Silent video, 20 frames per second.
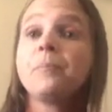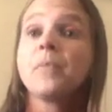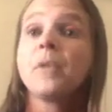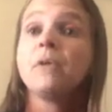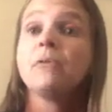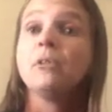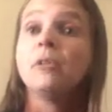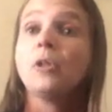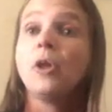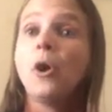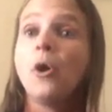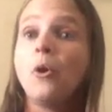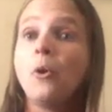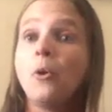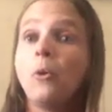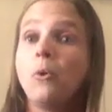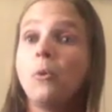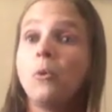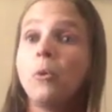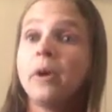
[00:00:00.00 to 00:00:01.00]

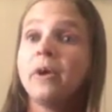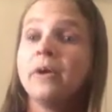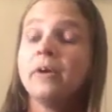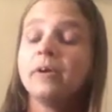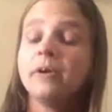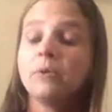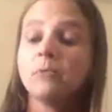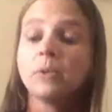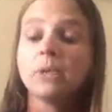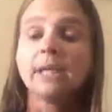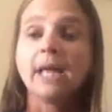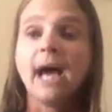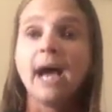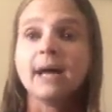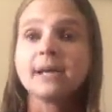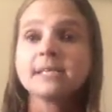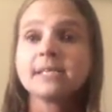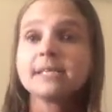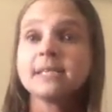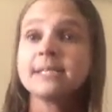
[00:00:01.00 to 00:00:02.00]
low,
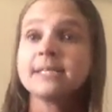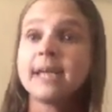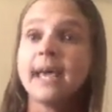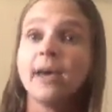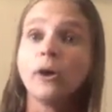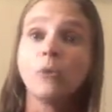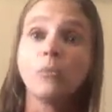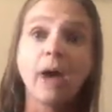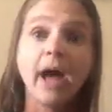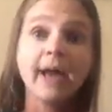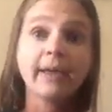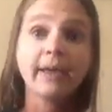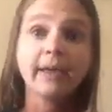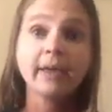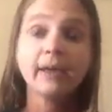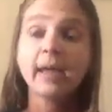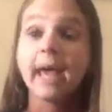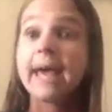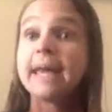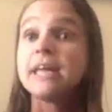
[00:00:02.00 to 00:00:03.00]
relaxed tail
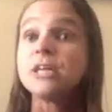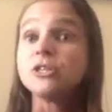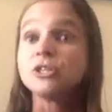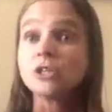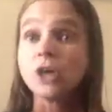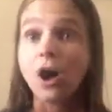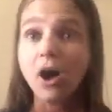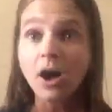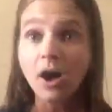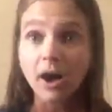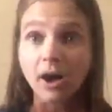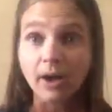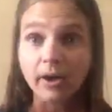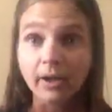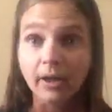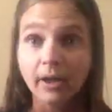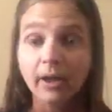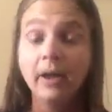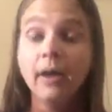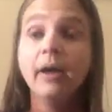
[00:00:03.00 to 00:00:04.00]
wagging, and a
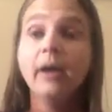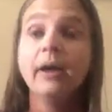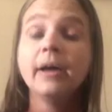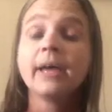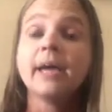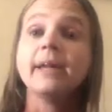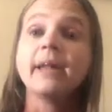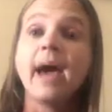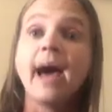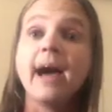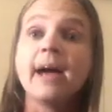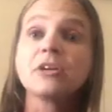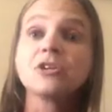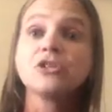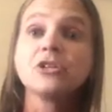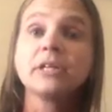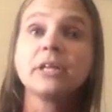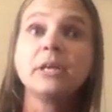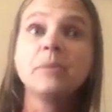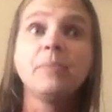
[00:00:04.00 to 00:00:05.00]
dog can
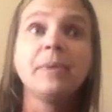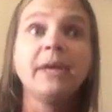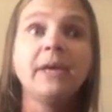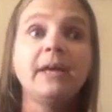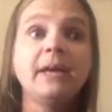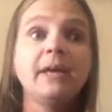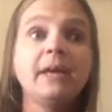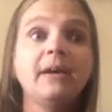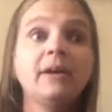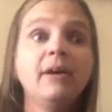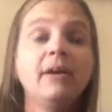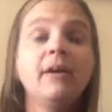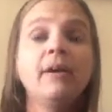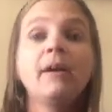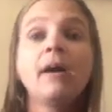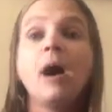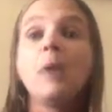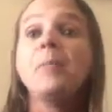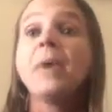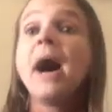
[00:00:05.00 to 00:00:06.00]
actually be
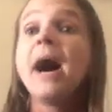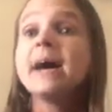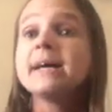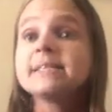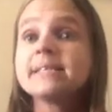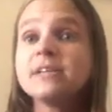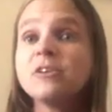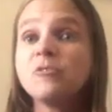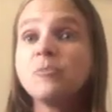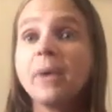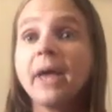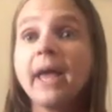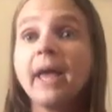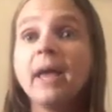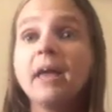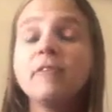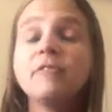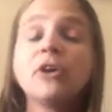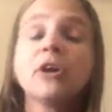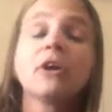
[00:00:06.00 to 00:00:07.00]
a positive
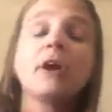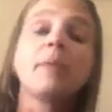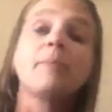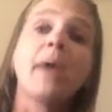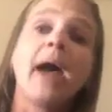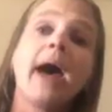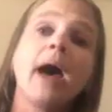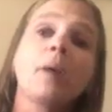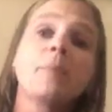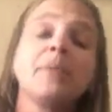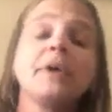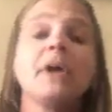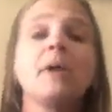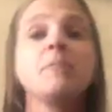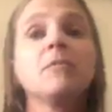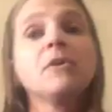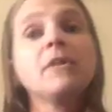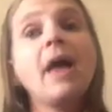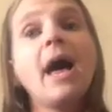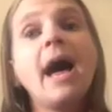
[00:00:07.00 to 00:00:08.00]
behavior. I'm happy, I'm
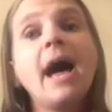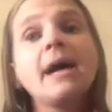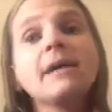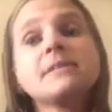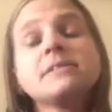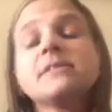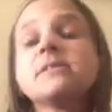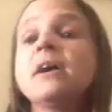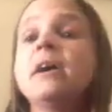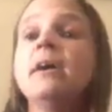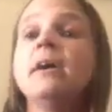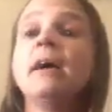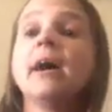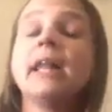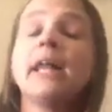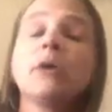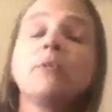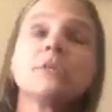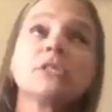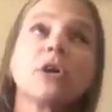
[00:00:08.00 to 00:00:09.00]
relaxed, I
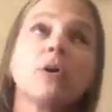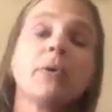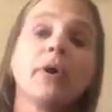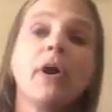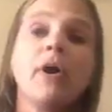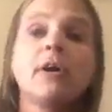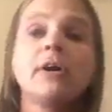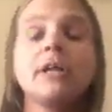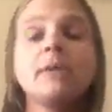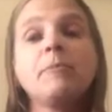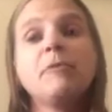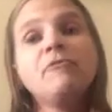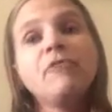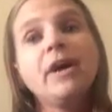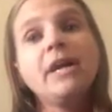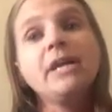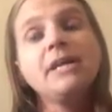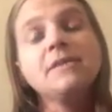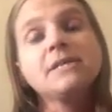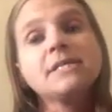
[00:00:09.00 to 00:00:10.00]
like what's going on, I'm
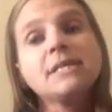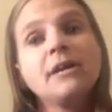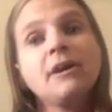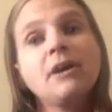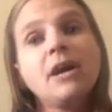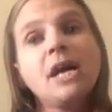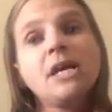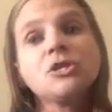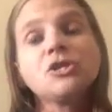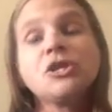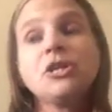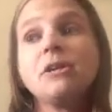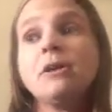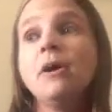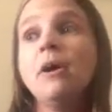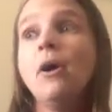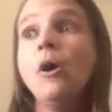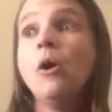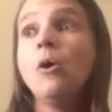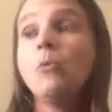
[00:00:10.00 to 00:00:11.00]
inviting this interaction.
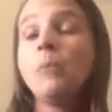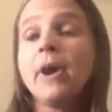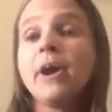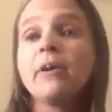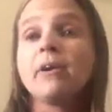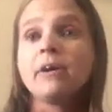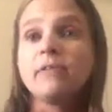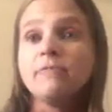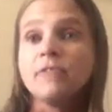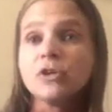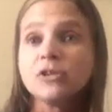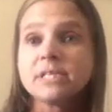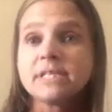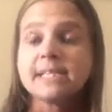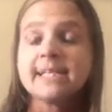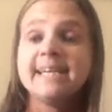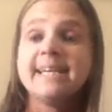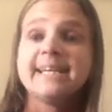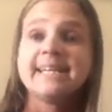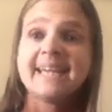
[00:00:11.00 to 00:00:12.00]
Where
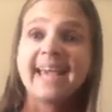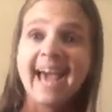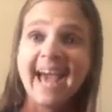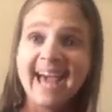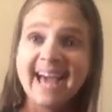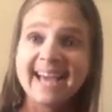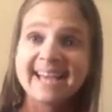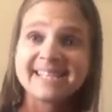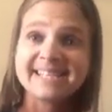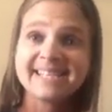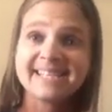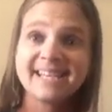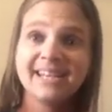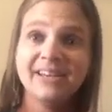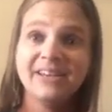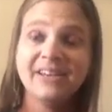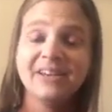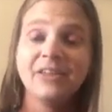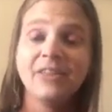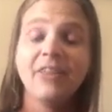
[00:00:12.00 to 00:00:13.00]
conversely in cats,
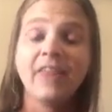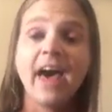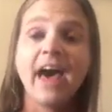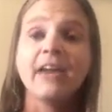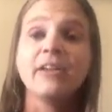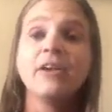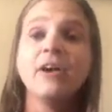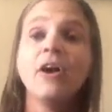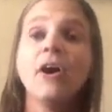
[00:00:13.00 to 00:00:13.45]
that